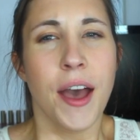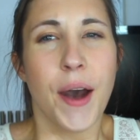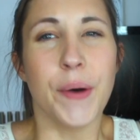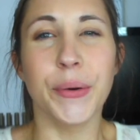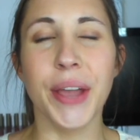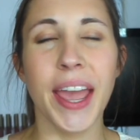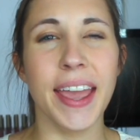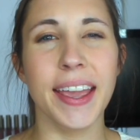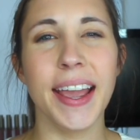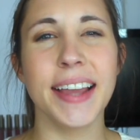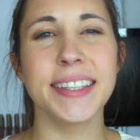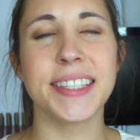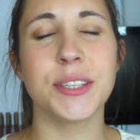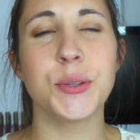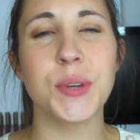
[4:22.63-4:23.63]
Okay
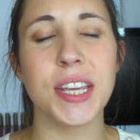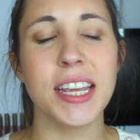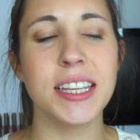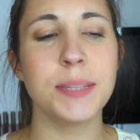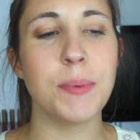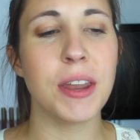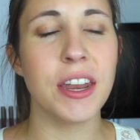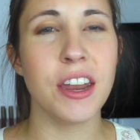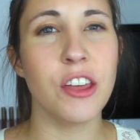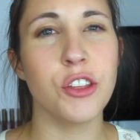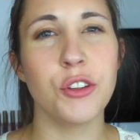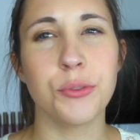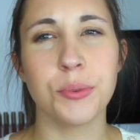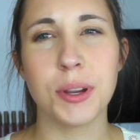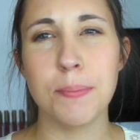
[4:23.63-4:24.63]
guys, so it has been
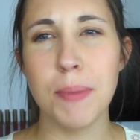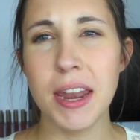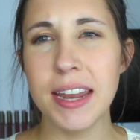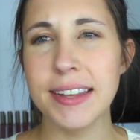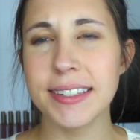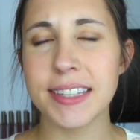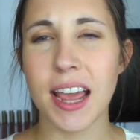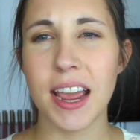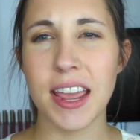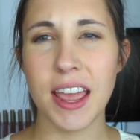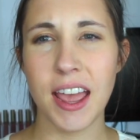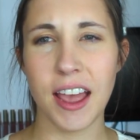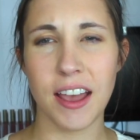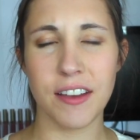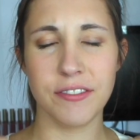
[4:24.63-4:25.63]
another three minutes. I
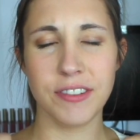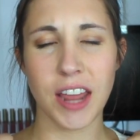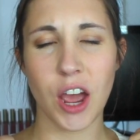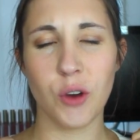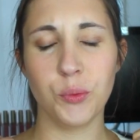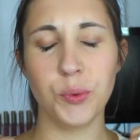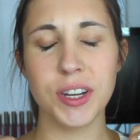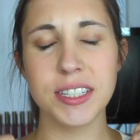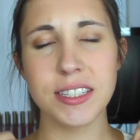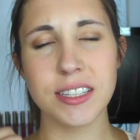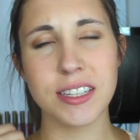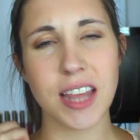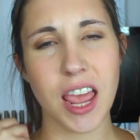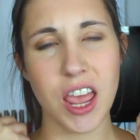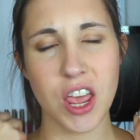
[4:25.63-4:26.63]
have now
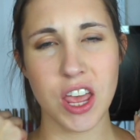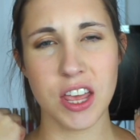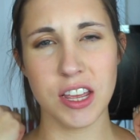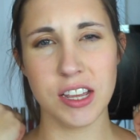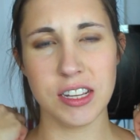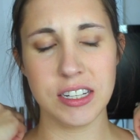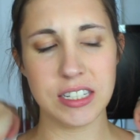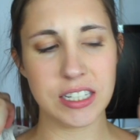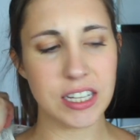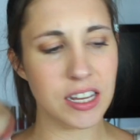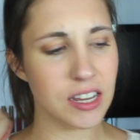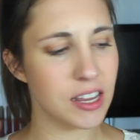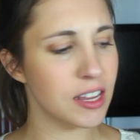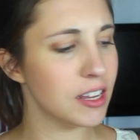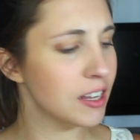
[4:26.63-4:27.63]
rinsed and
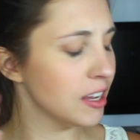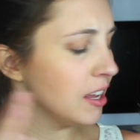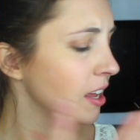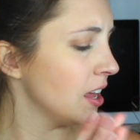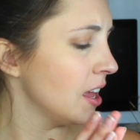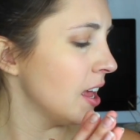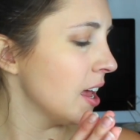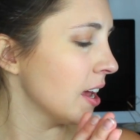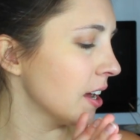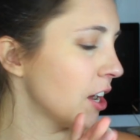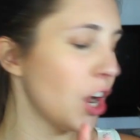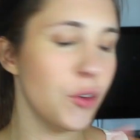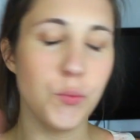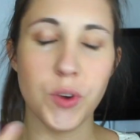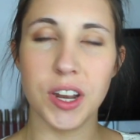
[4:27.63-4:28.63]

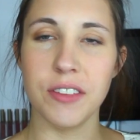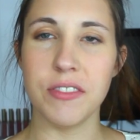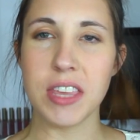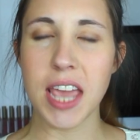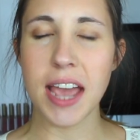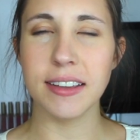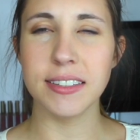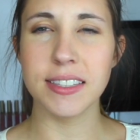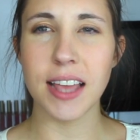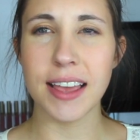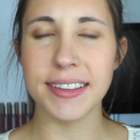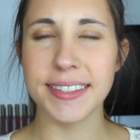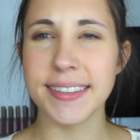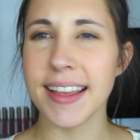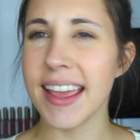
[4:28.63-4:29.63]
gotten rid of the
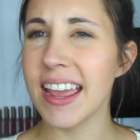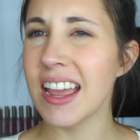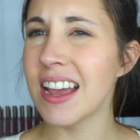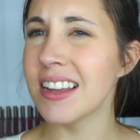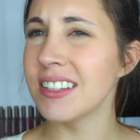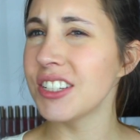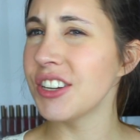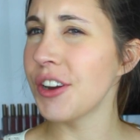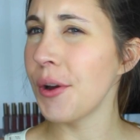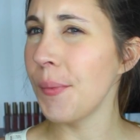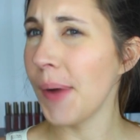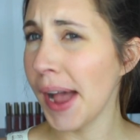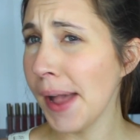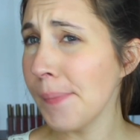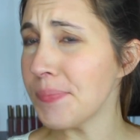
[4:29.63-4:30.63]
excess. And you know
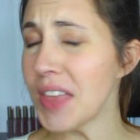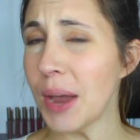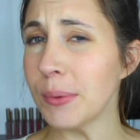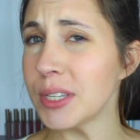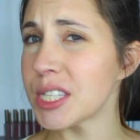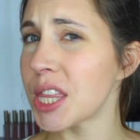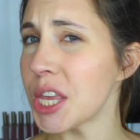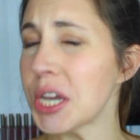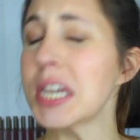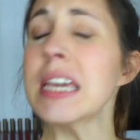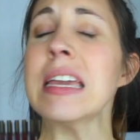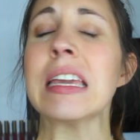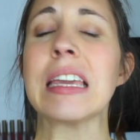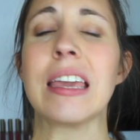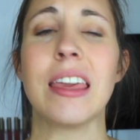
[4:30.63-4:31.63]
what? I was
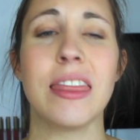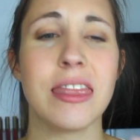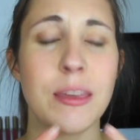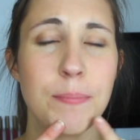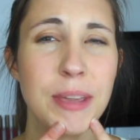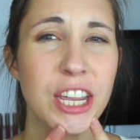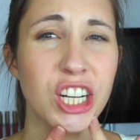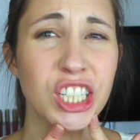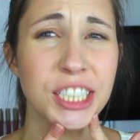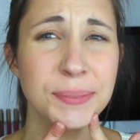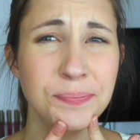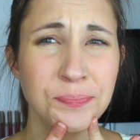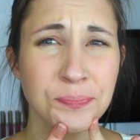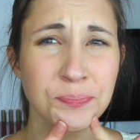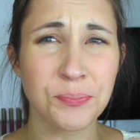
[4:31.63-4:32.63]
looking in the
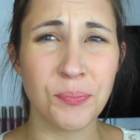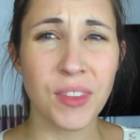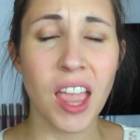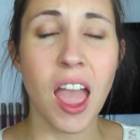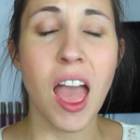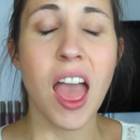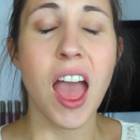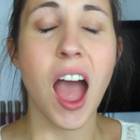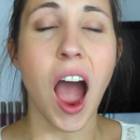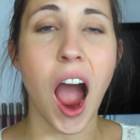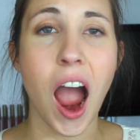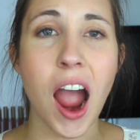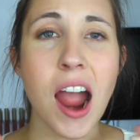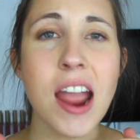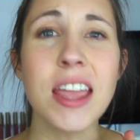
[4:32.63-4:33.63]
mirror.
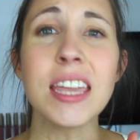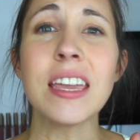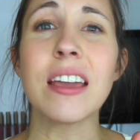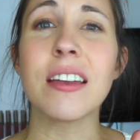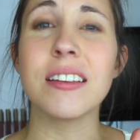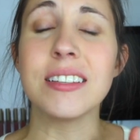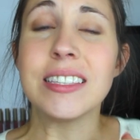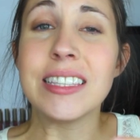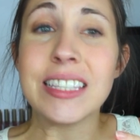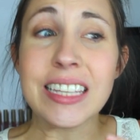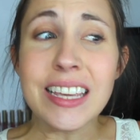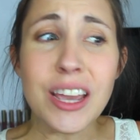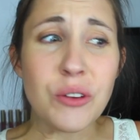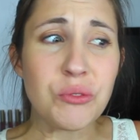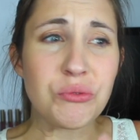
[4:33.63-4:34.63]
I
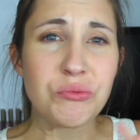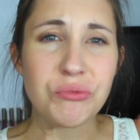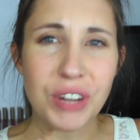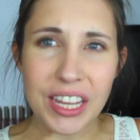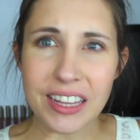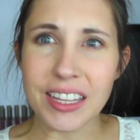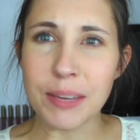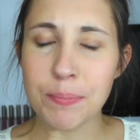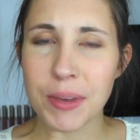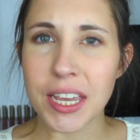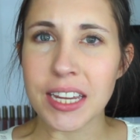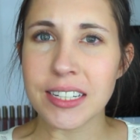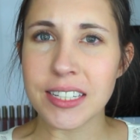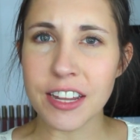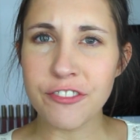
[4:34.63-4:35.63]
see a really
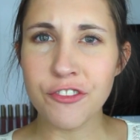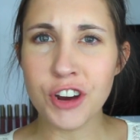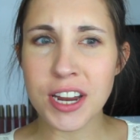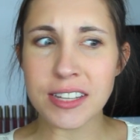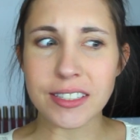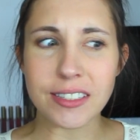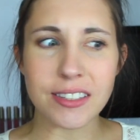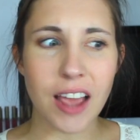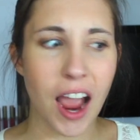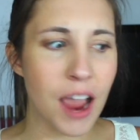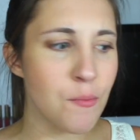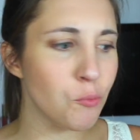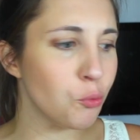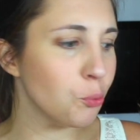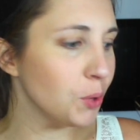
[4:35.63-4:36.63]
big difference.
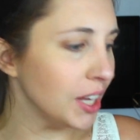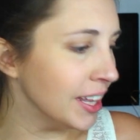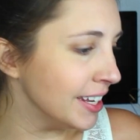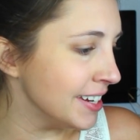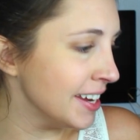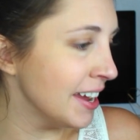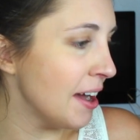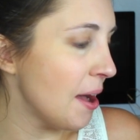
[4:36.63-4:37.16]
I'm really,